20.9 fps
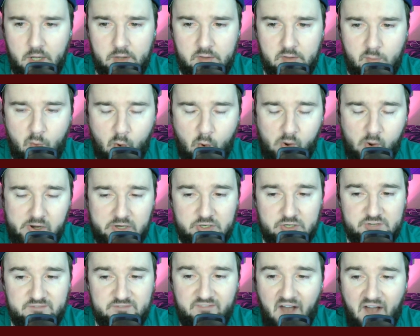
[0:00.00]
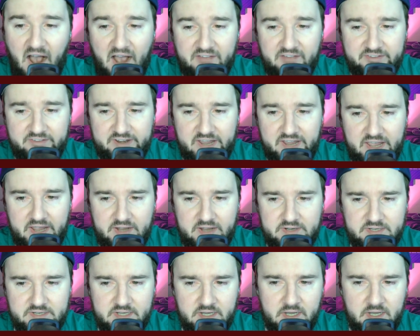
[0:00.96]
The Warriors
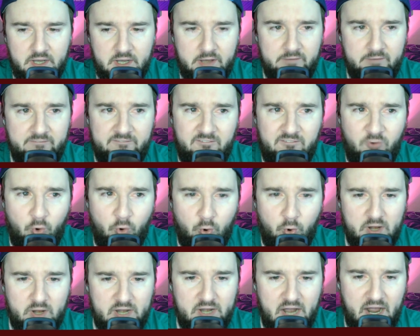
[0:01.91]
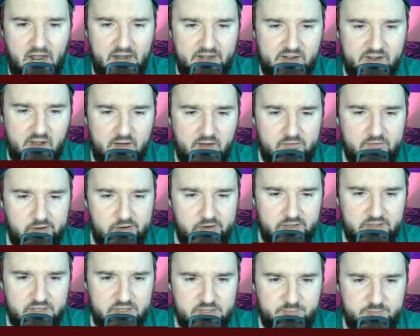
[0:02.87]
5-8, 4-9
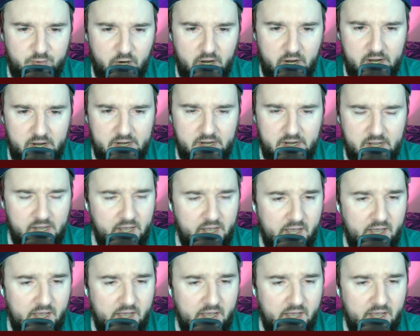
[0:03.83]
covering the spread.